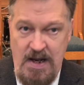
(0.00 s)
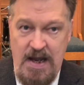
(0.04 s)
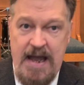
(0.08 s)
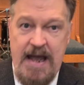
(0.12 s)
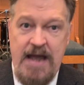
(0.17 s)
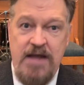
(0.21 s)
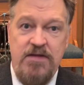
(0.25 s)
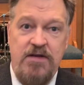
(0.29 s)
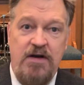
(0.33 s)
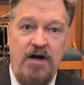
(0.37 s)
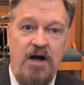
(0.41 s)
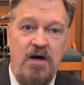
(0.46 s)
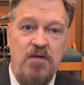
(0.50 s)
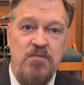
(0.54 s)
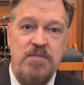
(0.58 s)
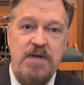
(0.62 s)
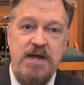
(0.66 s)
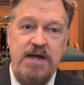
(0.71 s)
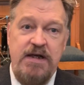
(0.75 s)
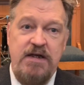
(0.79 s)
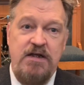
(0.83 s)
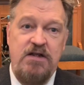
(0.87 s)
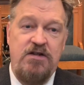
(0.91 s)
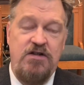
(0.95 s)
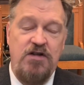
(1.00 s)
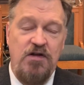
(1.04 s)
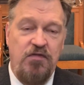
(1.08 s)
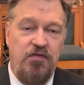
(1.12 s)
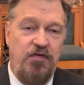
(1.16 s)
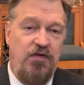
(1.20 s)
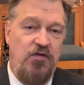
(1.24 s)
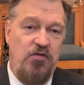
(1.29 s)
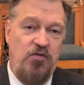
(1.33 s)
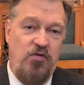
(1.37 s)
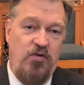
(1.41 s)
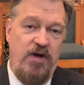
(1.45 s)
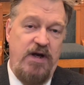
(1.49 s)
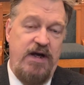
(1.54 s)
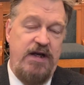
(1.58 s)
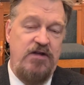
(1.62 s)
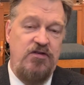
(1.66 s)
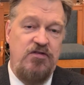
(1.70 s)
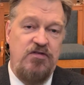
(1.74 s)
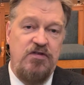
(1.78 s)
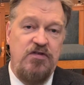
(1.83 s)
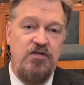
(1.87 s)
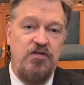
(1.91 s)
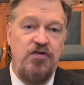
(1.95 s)
and there are many different
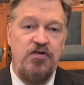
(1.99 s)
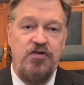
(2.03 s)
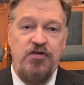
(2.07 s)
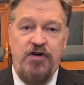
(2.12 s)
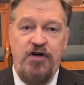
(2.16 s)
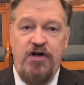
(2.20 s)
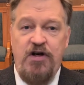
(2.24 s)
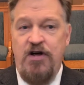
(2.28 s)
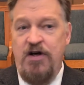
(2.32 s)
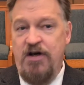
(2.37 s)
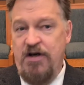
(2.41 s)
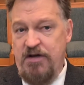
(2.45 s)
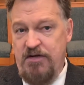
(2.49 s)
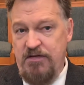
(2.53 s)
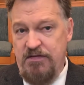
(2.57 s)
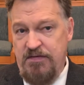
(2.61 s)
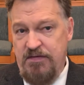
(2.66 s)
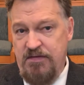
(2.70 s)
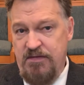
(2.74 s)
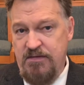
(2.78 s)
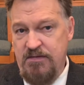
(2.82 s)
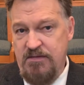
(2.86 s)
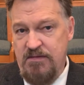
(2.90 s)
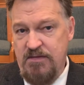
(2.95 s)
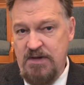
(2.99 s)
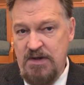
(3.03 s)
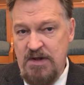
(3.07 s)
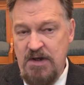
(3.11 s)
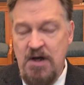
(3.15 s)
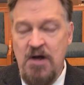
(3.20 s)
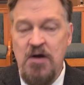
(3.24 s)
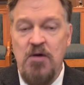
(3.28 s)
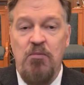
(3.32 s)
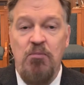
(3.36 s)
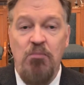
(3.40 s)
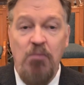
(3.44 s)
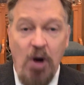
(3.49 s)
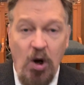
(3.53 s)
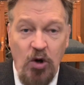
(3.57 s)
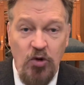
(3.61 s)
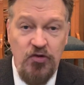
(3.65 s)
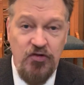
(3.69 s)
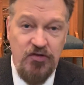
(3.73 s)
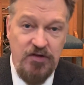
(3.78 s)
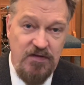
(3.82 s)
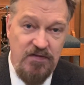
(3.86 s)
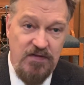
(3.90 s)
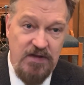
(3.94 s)
ways to serve.
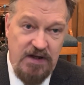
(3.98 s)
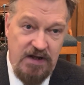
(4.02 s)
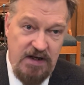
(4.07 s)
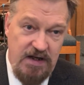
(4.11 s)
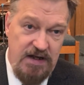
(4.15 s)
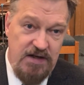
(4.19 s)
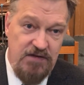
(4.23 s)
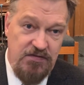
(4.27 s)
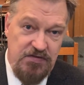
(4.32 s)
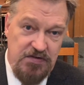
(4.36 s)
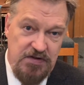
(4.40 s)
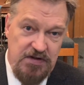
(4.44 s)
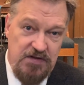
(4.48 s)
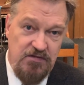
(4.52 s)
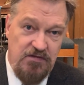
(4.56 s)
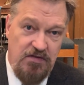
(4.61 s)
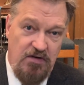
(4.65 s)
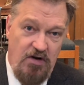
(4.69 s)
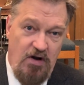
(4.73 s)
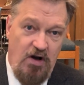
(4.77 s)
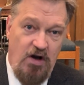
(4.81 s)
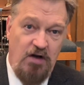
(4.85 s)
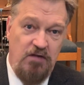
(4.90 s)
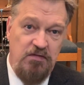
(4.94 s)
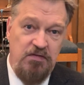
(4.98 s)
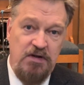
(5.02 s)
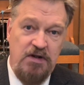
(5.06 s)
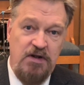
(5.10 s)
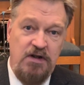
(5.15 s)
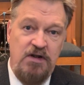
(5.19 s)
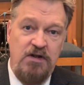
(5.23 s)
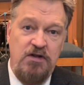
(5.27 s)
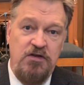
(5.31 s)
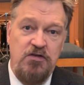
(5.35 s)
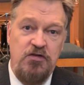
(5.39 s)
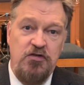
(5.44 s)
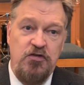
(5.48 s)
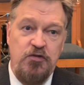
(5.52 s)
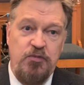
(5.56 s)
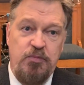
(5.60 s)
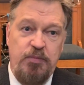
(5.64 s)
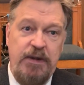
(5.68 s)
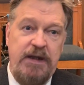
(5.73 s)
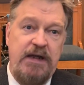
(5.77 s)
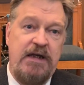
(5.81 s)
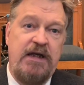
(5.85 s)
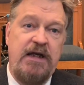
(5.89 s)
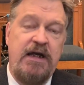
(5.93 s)
Most of the gifts involve
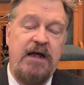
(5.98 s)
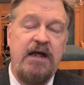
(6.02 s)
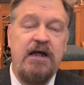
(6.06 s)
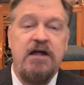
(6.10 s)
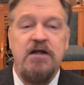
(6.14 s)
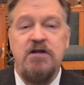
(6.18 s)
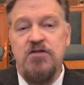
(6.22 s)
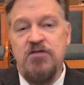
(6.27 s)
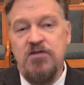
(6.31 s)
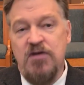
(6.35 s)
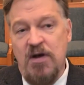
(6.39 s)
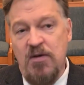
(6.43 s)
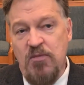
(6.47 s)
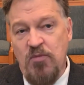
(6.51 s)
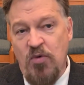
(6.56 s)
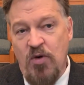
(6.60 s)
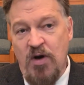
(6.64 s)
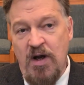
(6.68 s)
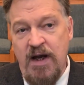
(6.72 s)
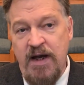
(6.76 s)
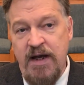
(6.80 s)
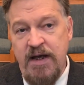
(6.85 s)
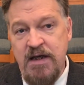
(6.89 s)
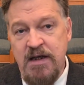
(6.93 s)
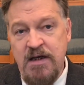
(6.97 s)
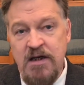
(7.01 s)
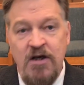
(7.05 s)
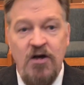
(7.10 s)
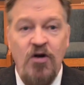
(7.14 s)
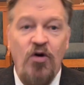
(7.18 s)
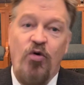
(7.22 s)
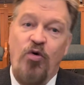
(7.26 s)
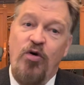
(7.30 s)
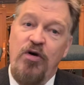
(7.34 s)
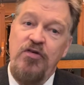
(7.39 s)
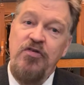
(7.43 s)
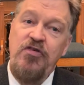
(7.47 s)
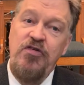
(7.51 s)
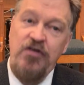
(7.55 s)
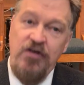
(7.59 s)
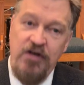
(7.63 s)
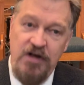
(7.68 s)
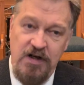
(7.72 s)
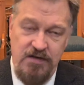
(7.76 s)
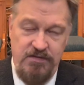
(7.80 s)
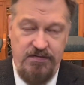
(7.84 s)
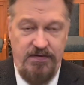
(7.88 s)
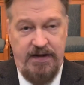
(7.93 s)
speaking in some way or
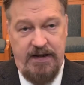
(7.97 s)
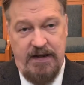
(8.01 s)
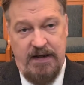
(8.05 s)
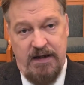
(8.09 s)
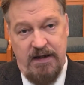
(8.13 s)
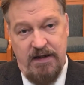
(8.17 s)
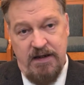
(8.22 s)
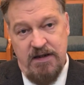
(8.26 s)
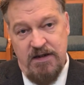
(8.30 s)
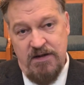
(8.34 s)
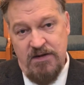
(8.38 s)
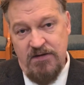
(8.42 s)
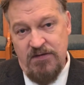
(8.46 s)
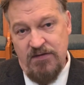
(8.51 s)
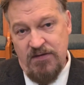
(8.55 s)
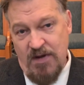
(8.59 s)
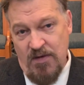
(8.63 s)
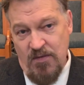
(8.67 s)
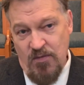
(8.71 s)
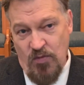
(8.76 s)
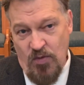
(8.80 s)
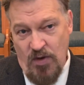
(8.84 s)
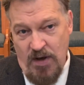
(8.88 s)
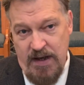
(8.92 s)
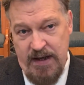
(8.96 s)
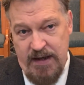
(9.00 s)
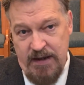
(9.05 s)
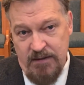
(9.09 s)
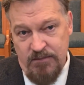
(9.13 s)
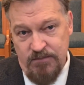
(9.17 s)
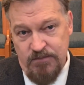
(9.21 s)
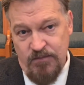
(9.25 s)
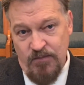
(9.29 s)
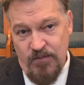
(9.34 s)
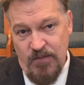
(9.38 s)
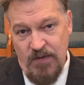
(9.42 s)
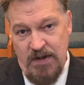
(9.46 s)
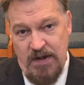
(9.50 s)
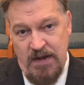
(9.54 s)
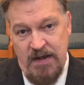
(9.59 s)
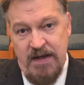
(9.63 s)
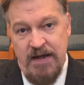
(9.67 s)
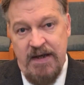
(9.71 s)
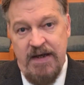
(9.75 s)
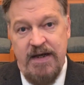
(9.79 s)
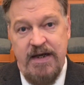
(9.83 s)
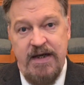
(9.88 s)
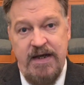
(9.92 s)
serving in some way.
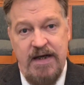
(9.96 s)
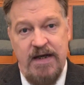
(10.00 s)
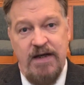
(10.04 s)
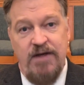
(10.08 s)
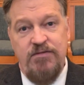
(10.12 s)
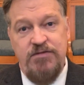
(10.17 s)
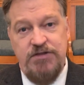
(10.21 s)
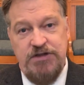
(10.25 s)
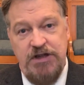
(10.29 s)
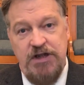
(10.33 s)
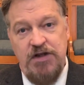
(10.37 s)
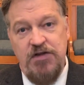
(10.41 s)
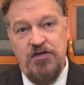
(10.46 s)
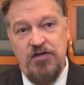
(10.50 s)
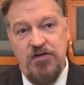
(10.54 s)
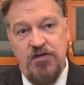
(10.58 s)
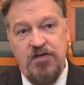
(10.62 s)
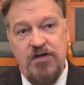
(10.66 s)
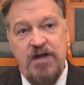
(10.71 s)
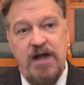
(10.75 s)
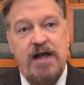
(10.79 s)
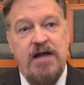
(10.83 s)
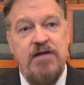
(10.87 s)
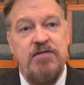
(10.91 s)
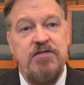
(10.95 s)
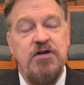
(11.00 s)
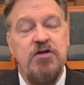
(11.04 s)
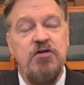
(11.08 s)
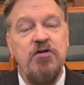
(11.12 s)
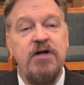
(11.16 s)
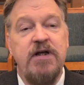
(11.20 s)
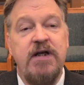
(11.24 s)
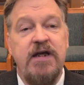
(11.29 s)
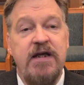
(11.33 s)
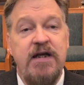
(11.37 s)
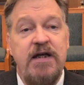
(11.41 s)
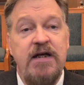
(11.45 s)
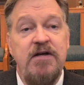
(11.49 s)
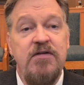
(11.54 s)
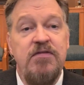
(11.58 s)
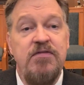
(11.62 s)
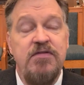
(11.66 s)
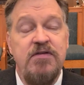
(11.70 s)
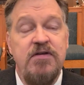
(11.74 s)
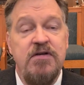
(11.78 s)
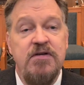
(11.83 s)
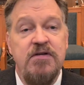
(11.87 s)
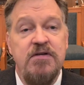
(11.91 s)
If Jesus gave you a
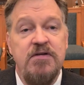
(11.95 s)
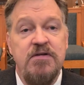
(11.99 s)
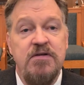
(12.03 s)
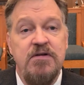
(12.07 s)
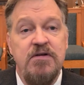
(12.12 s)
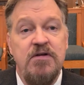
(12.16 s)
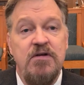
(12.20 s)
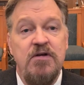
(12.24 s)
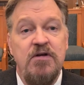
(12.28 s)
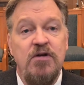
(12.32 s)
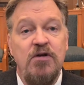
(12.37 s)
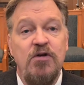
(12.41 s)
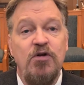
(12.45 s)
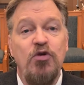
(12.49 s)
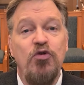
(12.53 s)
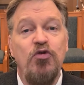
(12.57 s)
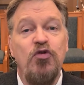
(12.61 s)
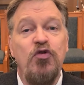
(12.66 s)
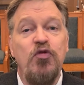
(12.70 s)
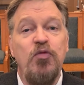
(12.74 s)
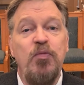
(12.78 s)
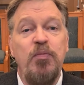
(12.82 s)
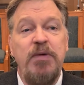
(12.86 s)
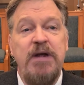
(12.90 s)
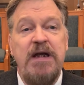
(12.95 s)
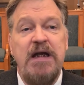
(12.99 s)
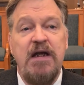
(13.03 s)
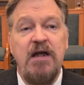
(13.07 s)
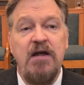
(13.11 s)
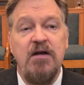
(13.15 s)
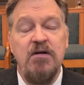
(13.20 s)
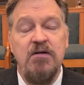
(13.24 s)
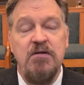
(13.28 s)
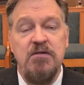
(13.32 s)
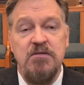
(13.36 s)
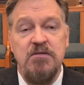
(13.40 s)
gift to speak,